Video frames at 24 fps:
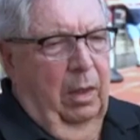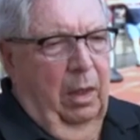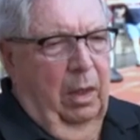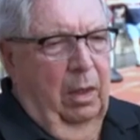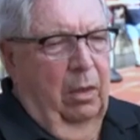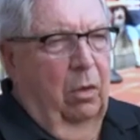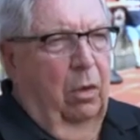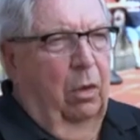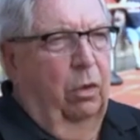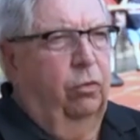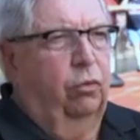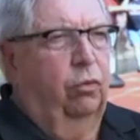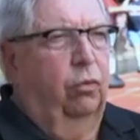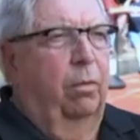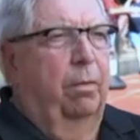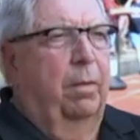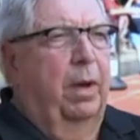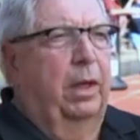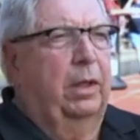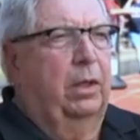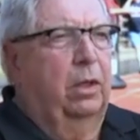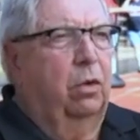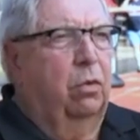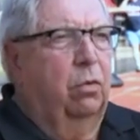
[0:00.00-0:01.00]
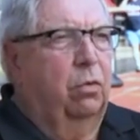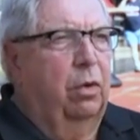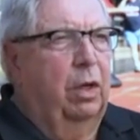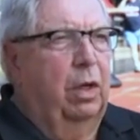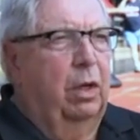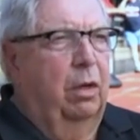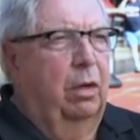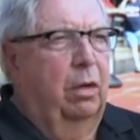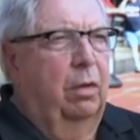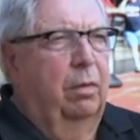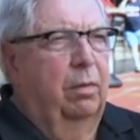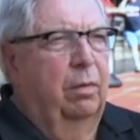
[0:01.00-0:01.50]
And all through my
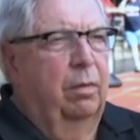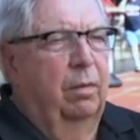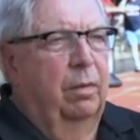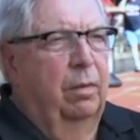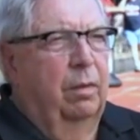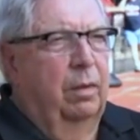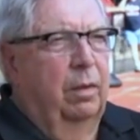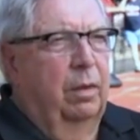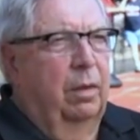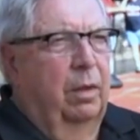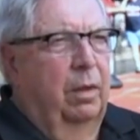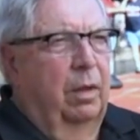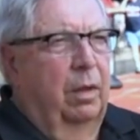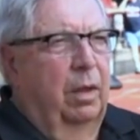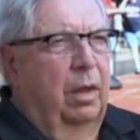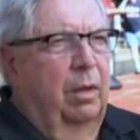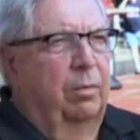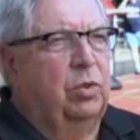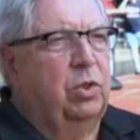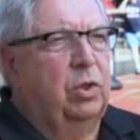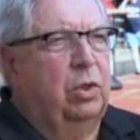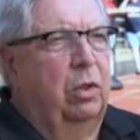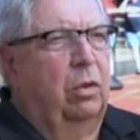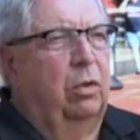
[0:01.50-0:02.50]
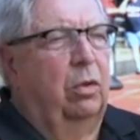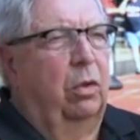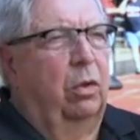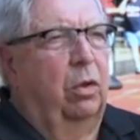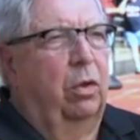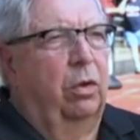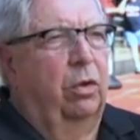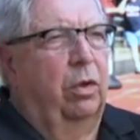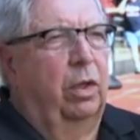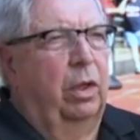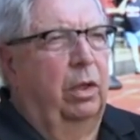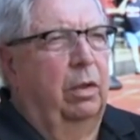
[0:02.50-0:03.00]
career, I'm still
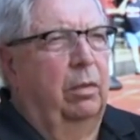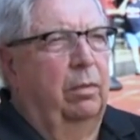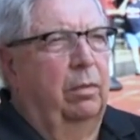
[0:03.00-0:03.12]
learning.